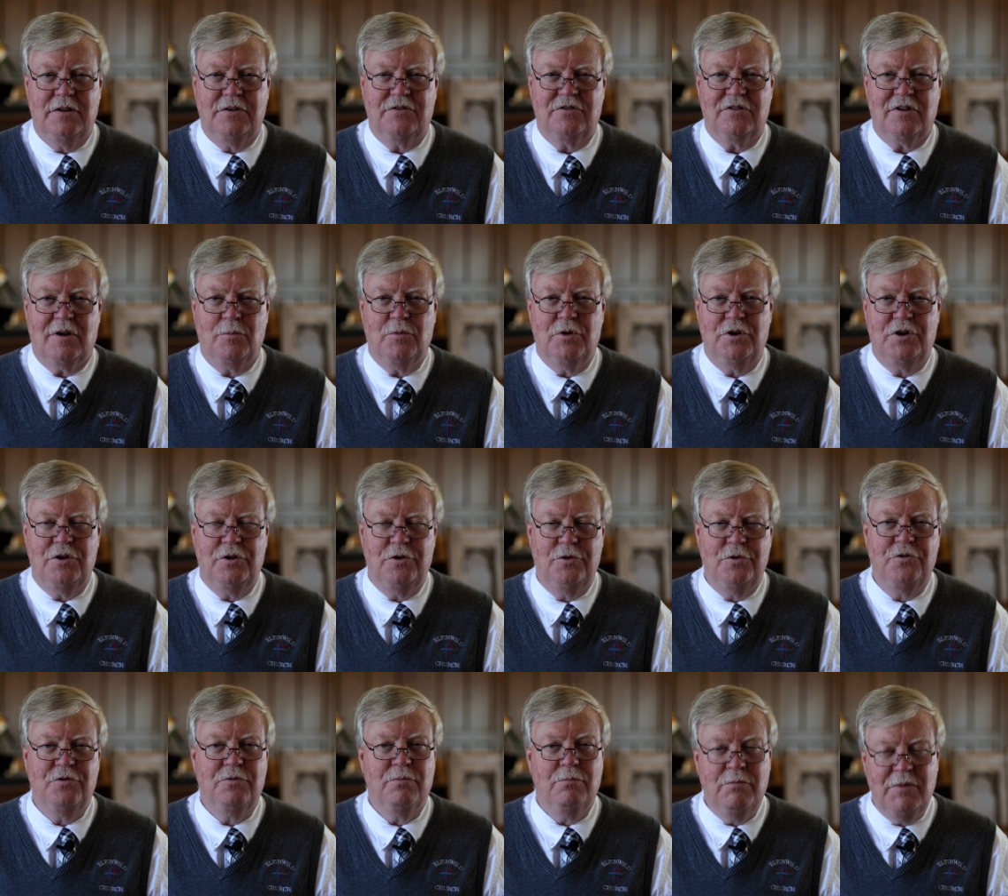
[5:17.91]
Someone
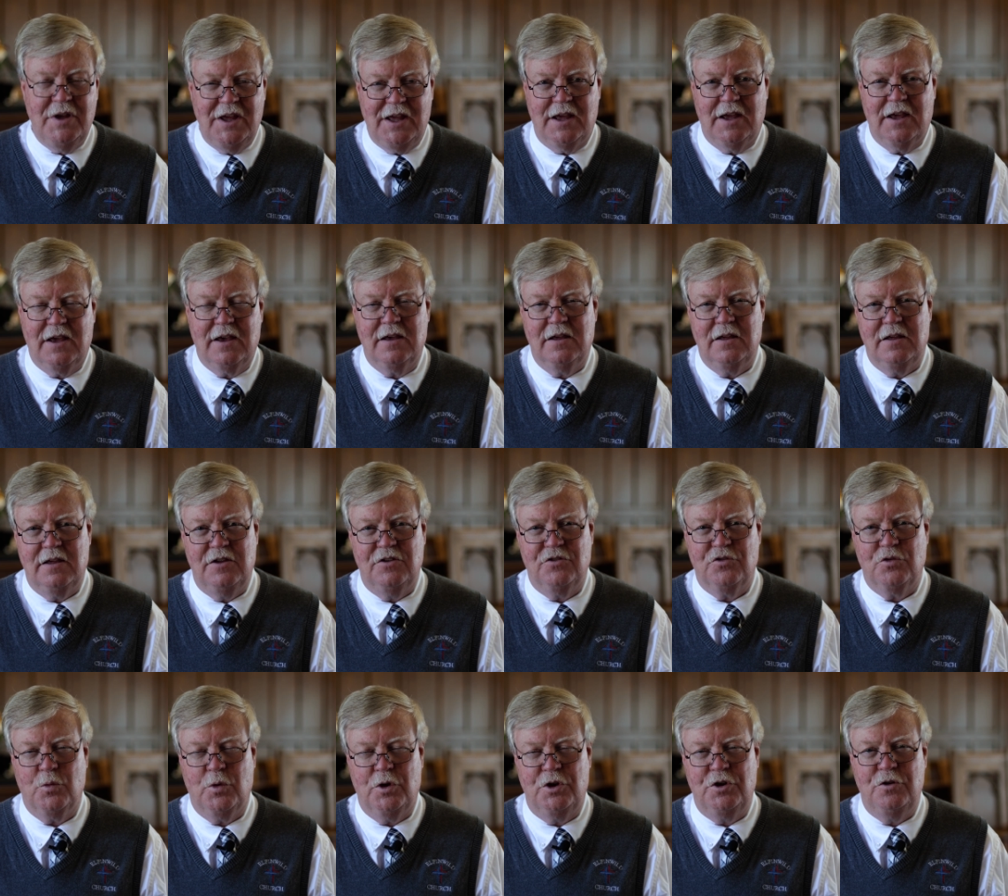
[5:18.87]
who's meek
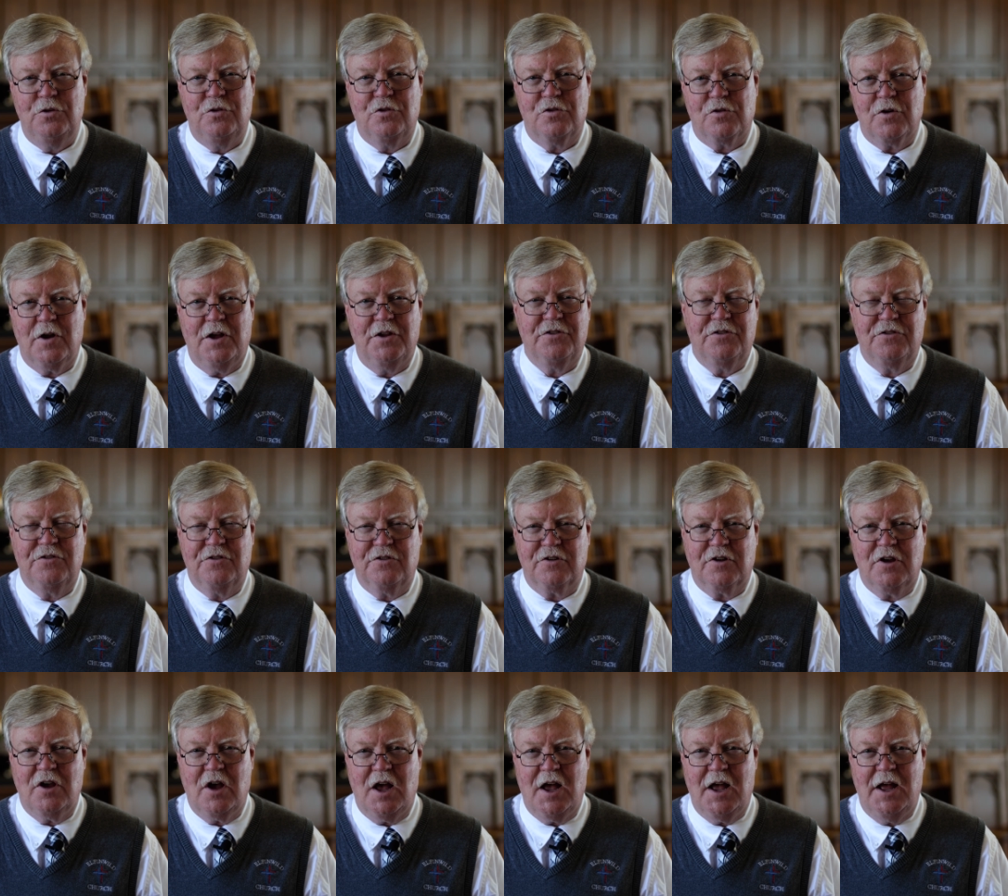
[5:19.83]
is the one who
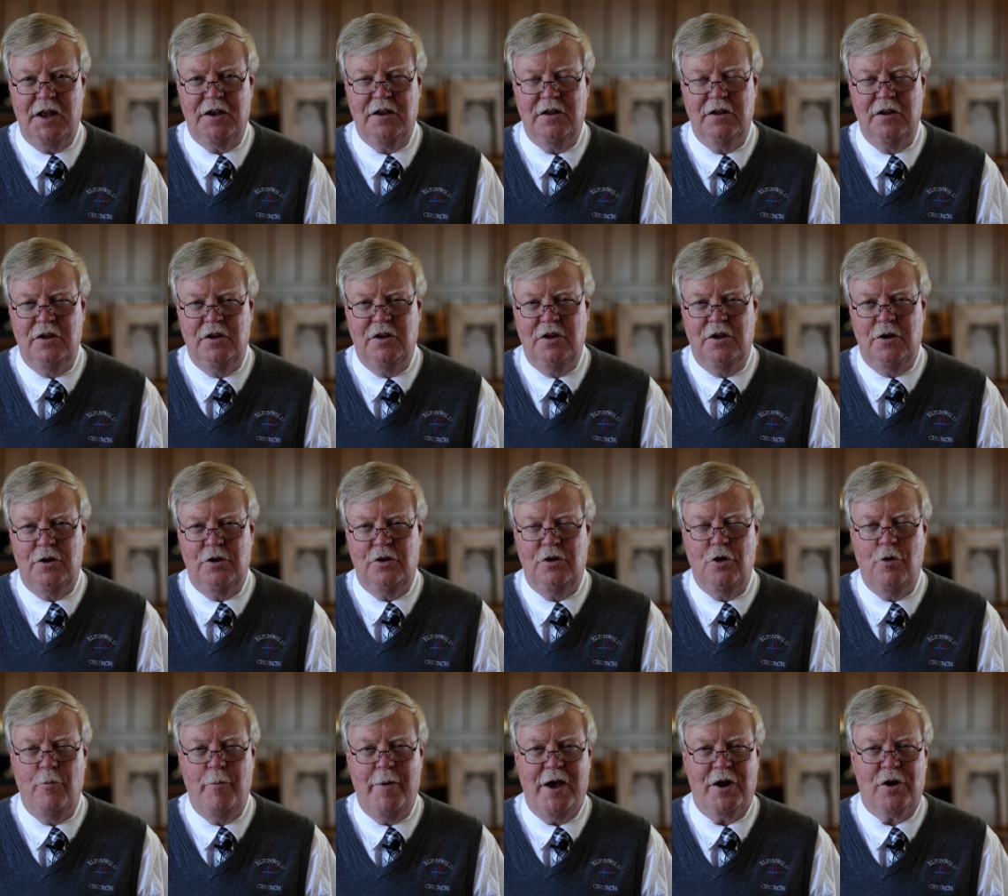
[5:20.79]
trusts God
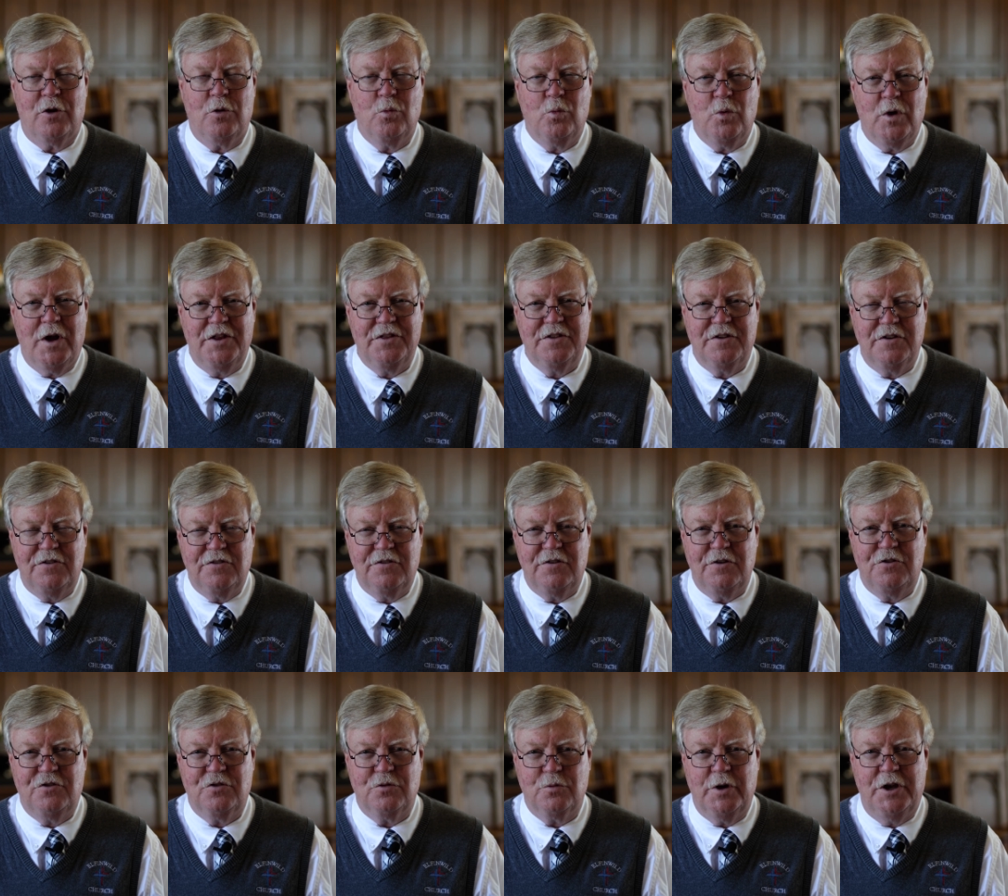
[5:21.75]
no matter what the
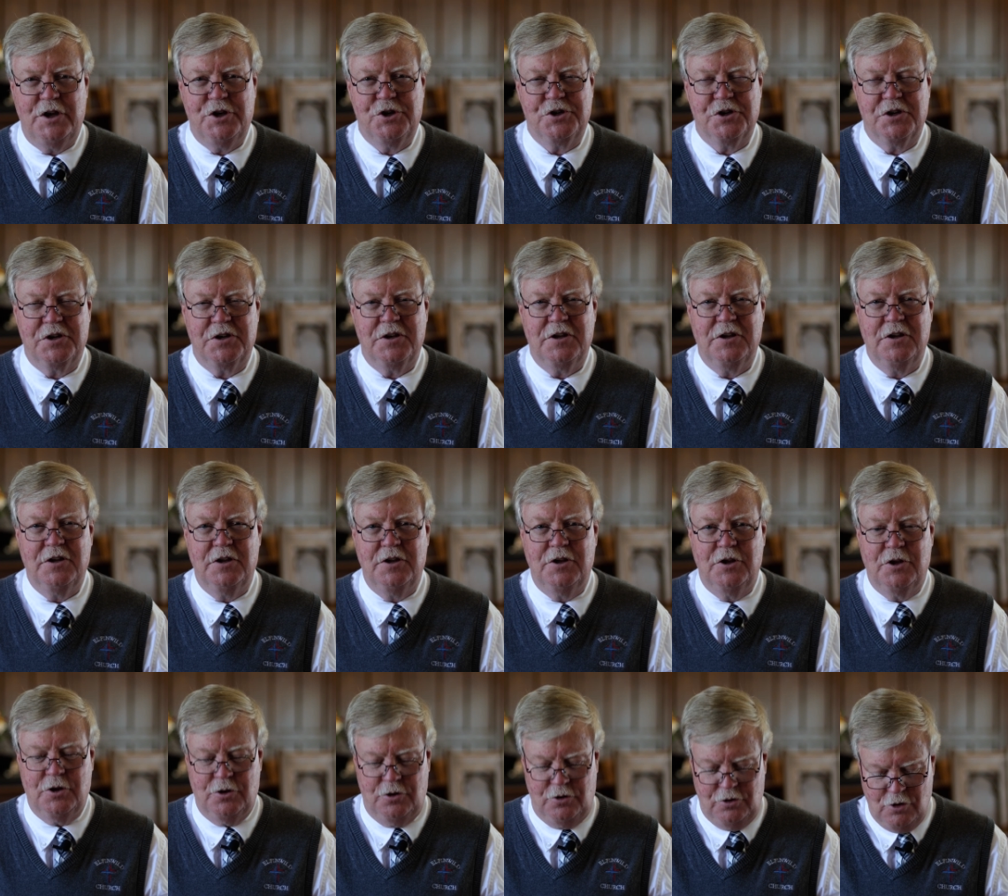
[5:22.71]
situation,
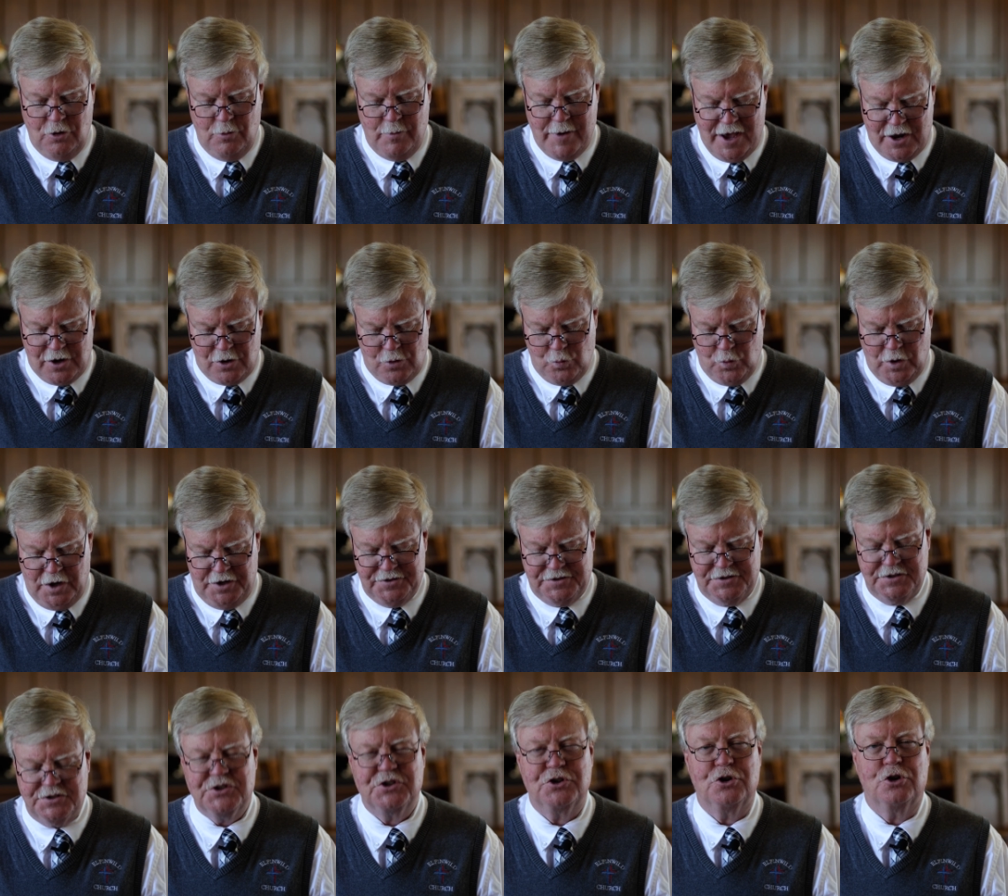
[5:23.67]
no matter
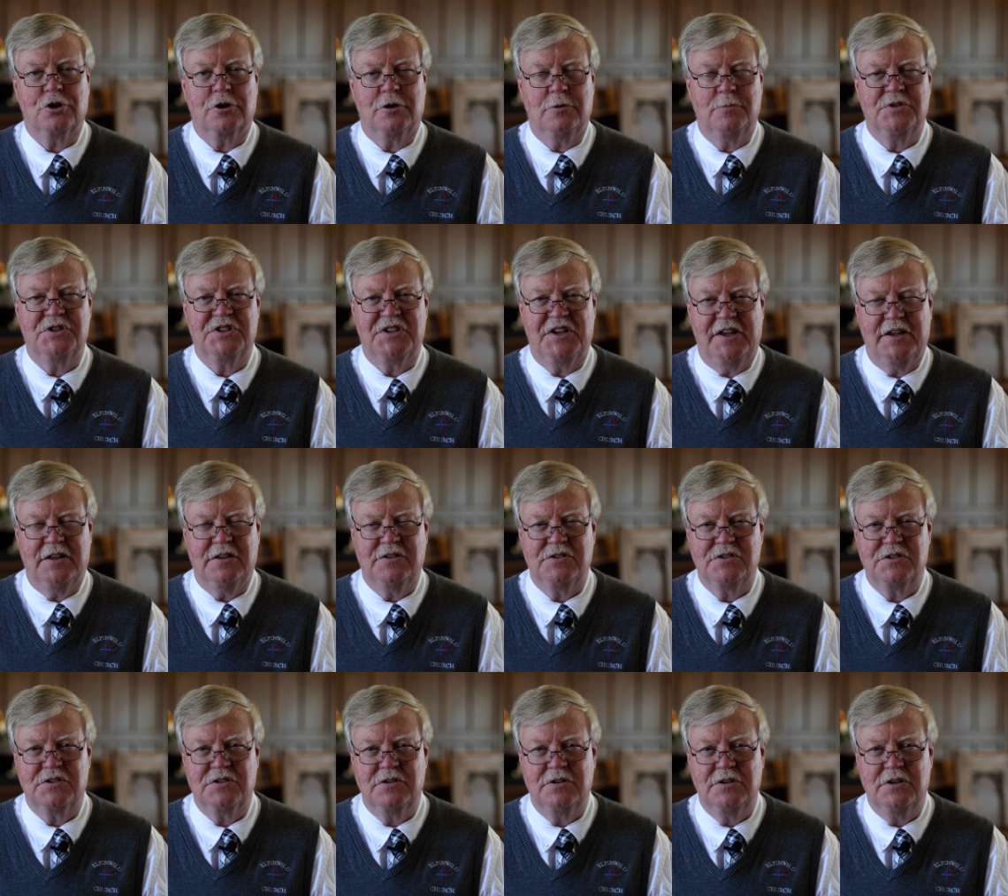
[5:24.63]
what the
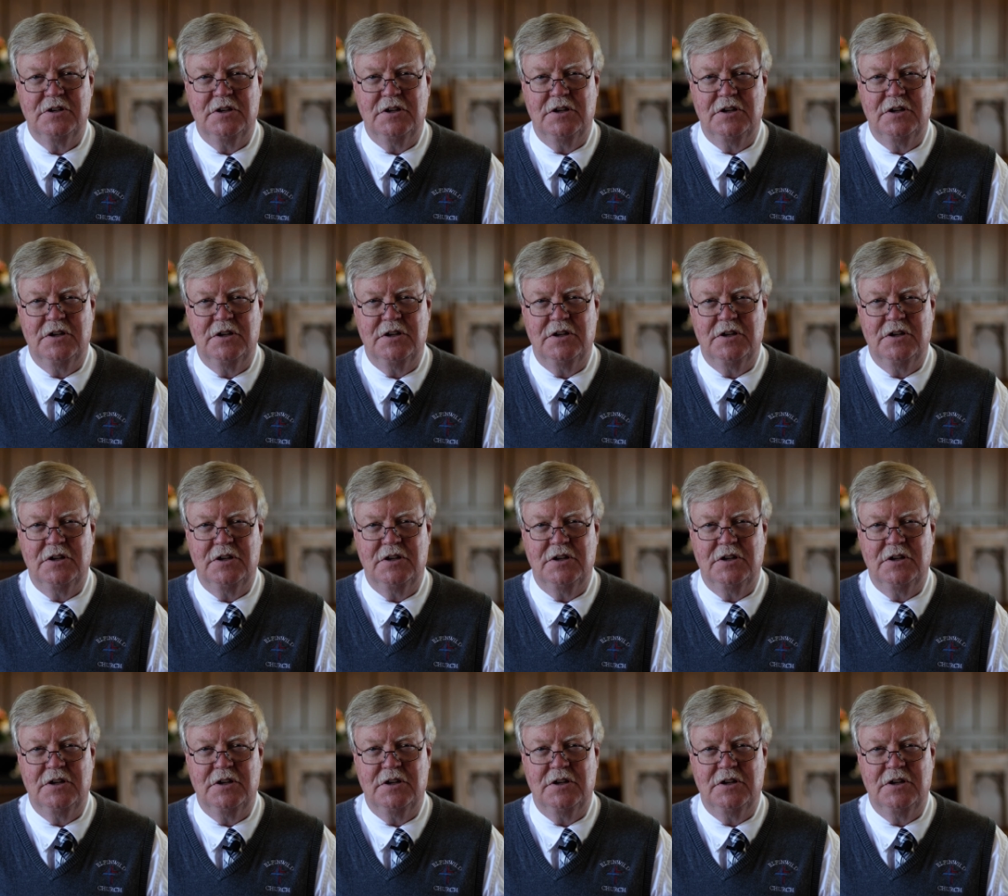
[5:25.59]
circumstance.